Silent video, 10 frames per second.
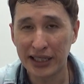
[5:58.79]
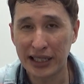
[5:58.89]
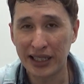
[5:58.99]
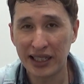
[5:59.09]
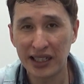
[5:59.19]

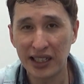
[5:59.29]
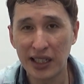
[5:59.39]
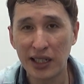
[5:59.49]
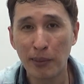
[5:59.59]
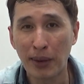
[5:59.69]

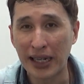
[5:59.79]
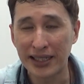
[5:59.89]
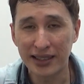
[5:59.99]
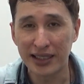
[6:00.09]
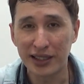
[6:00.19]
the
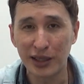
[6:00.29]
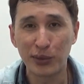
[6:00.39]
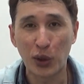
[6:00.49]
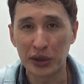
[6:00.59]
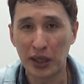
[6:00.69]
Paiza
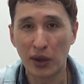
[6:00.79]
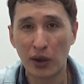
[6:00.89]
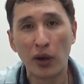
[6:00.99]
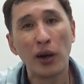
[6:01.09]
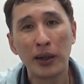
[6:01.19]
system or
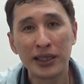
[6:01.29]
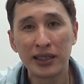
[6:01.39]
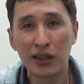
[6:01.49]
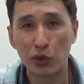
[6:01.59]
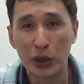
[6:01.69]
the
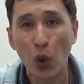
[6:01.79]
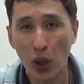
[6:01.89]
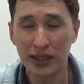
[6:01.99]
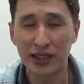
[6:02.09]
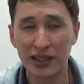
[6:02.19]

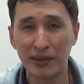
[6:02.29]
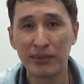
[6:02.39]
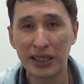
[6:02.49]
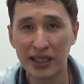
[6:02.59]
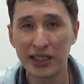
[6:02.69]
reward
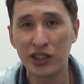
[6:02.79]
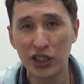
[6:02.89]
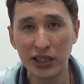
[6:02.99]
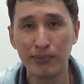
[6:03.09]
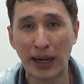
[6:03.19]
system is just